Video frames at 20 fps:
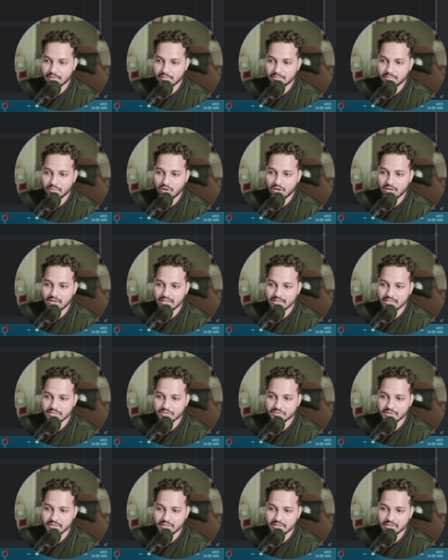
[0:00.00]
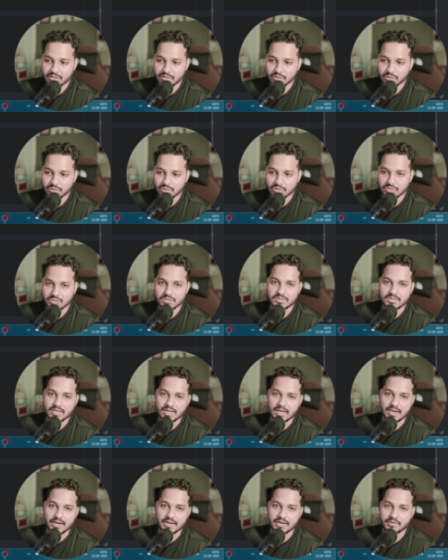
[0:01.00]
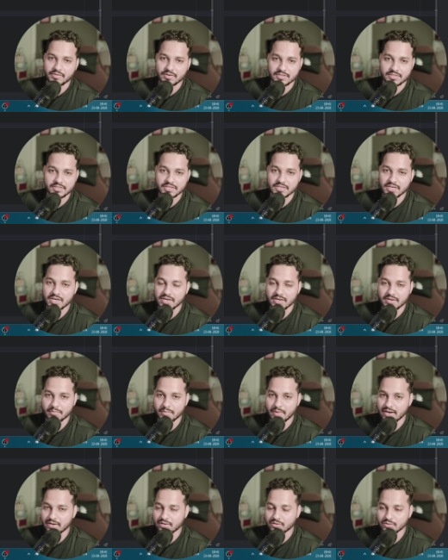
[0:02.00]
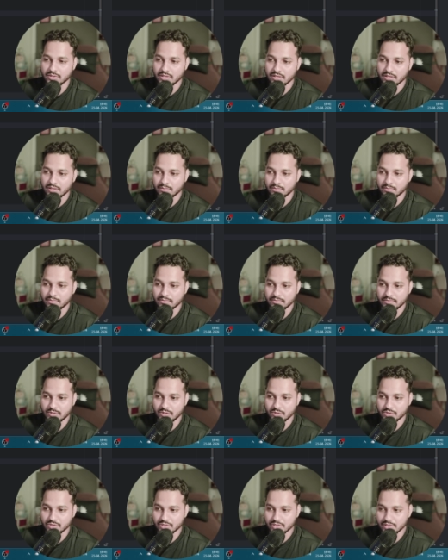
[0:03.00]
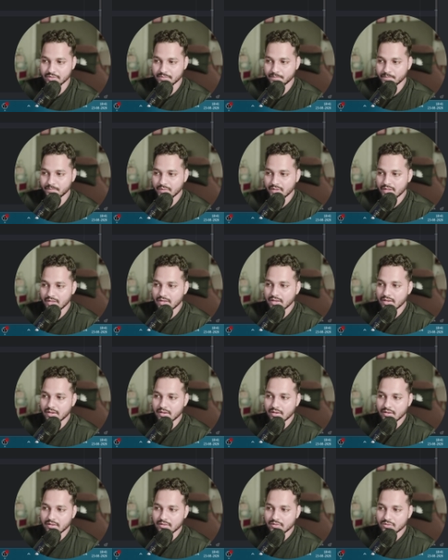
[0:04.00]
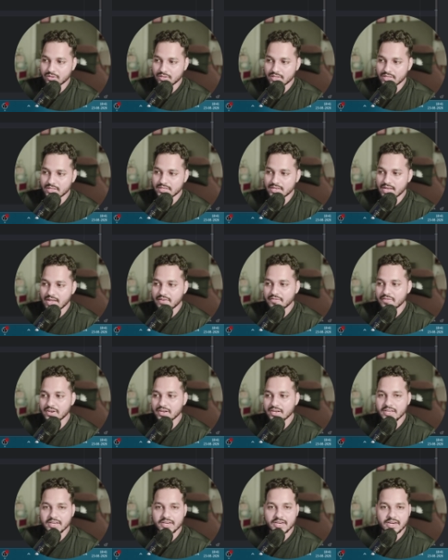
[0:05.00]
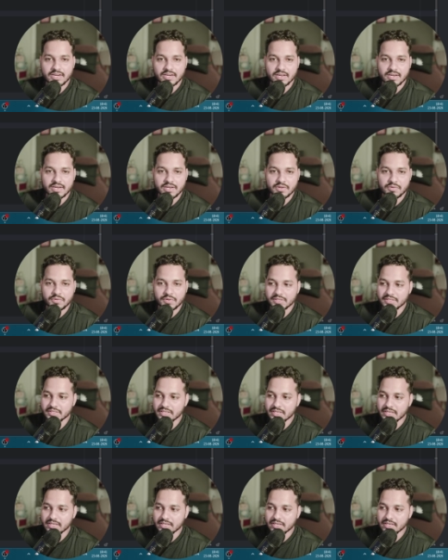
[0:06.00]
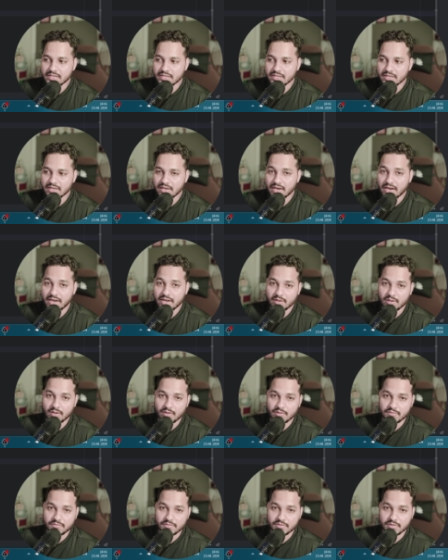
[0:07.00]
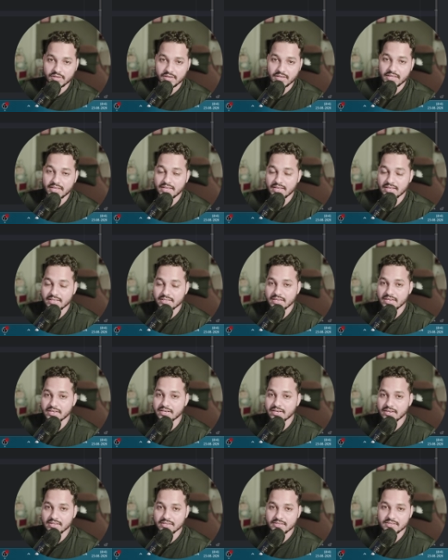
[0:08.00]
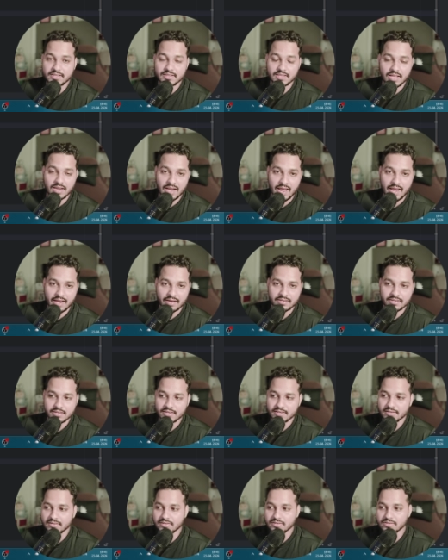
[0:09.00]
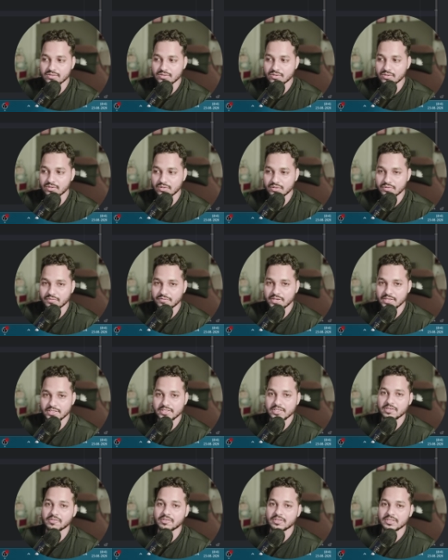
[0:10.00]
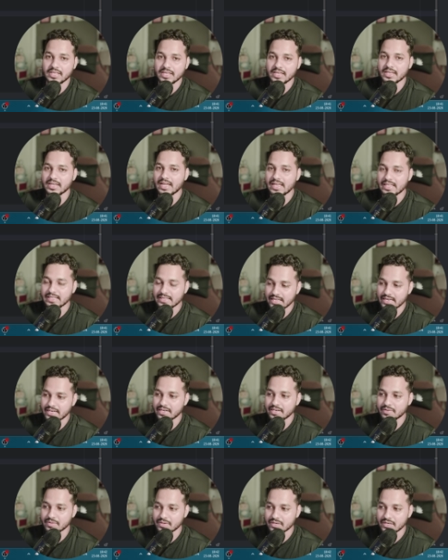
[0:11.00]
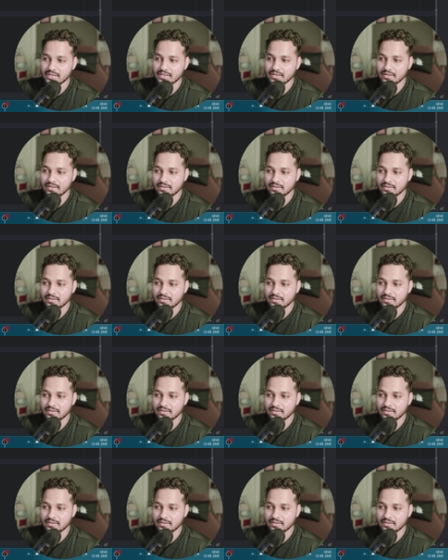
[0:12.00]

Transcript: calling this weather tools and it was returning back to the user. So this time we'll create a new agent, a kind of ReAgent, reason then act. So first it will think and then it will